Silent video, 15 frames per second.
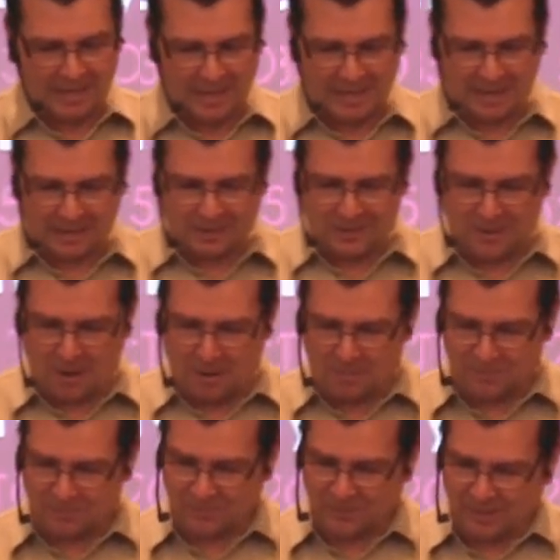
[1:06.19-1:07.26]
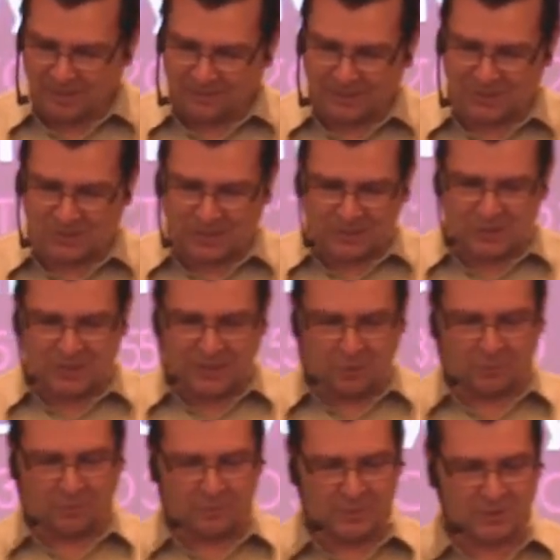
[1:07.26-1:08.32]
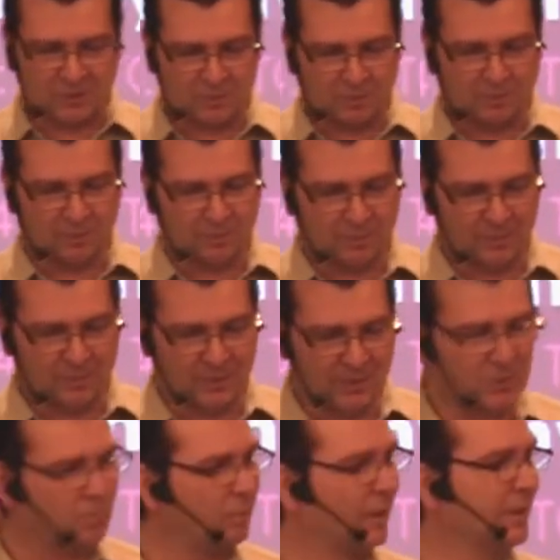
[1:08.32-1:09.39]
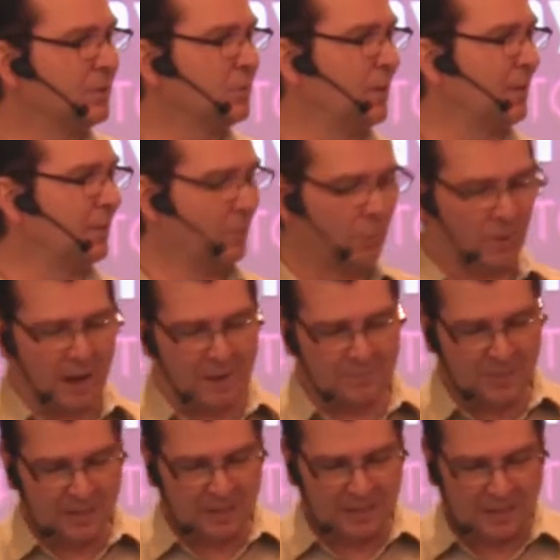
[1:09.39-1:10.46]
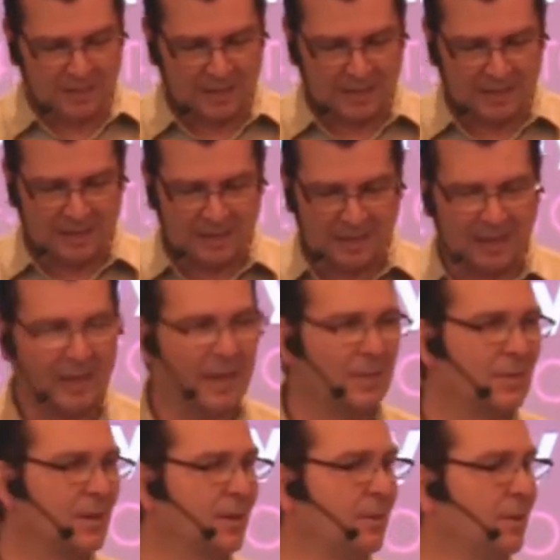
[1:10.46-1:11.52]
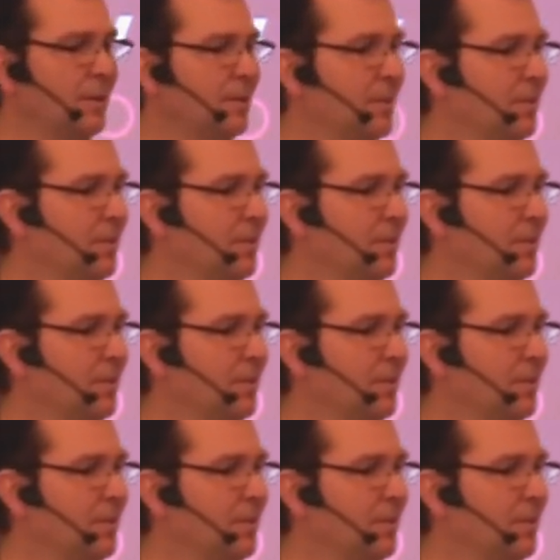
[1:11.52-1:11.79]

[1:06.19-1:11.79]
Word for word: And um, they set sail from this, this place that they were at, and they,